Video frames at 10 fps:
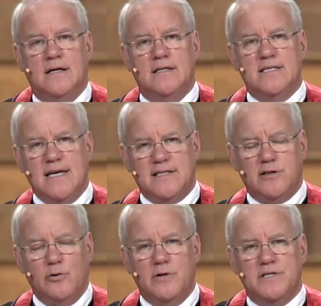C.S.
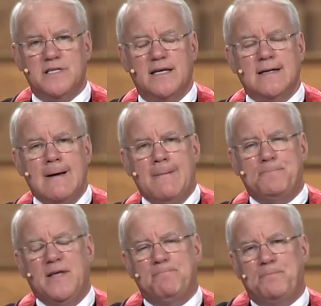Lewis said
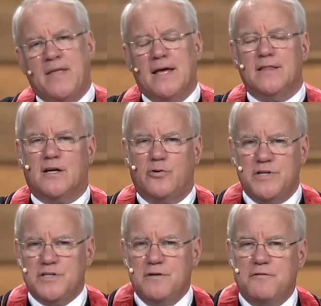that the
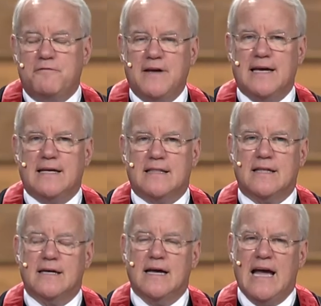Christian
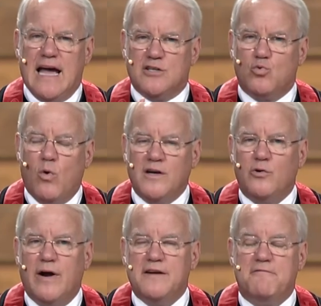faith has one
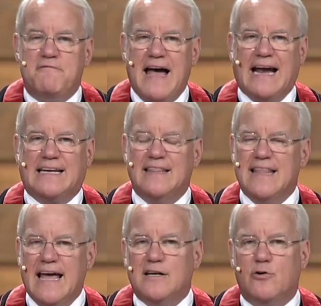great fact, and
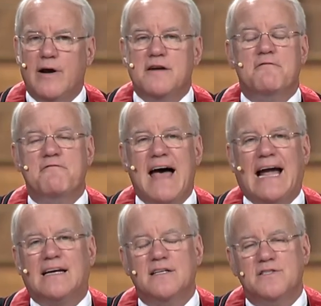that great
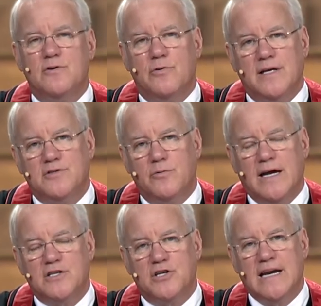fact is the
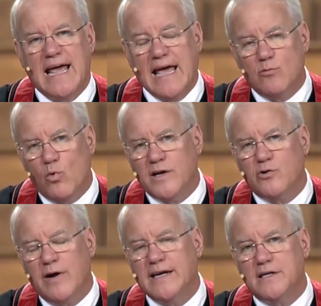resurrection, and one
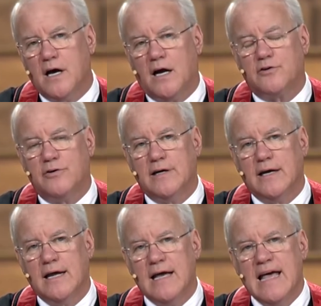great doctrine.
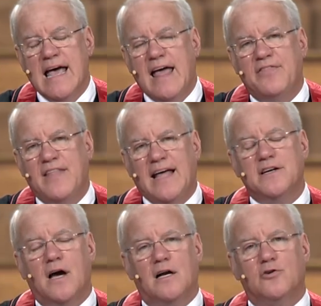And
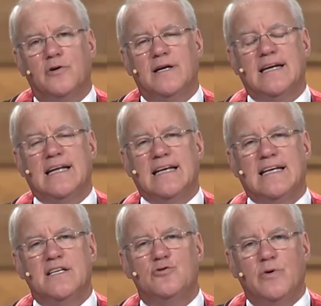that doctrine
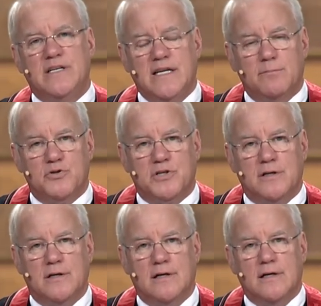is redemption.